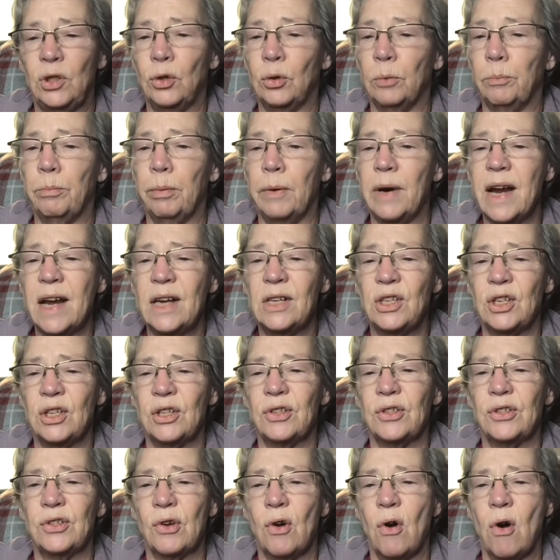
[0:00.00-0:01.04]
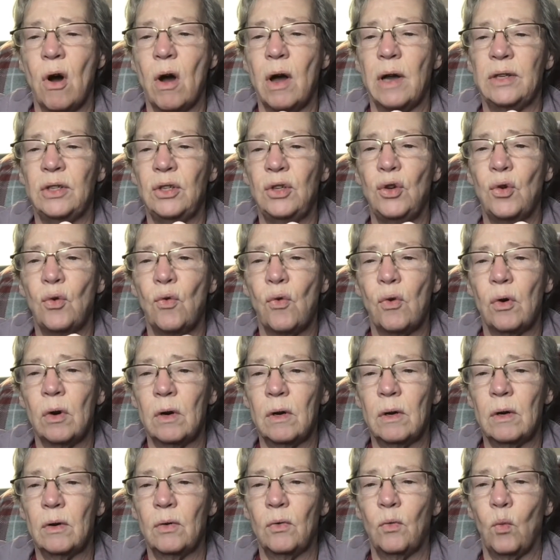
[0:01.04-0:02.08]
branches on
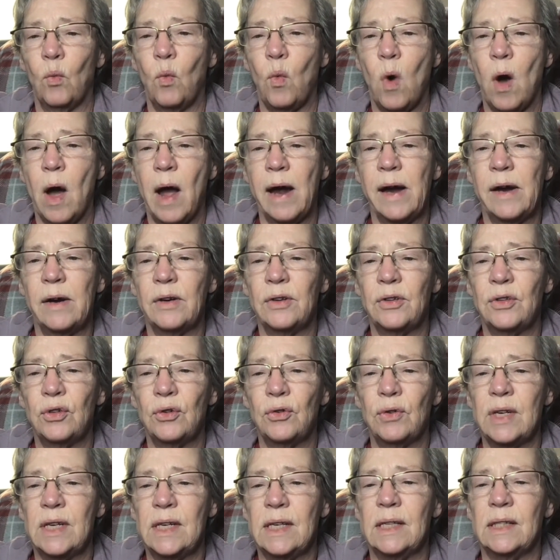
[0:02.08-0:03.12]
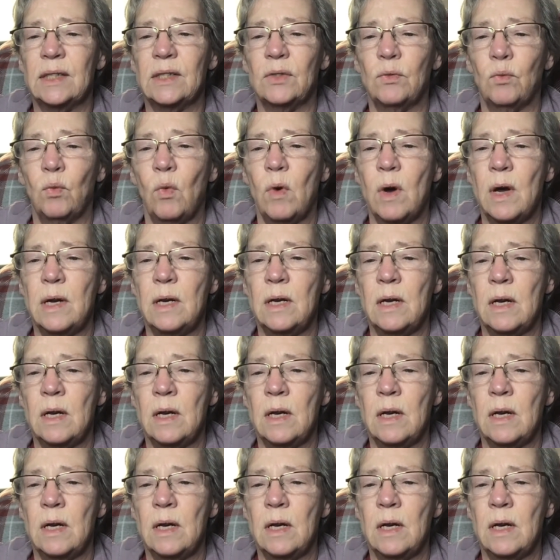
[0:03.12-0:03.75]
your wire trees? What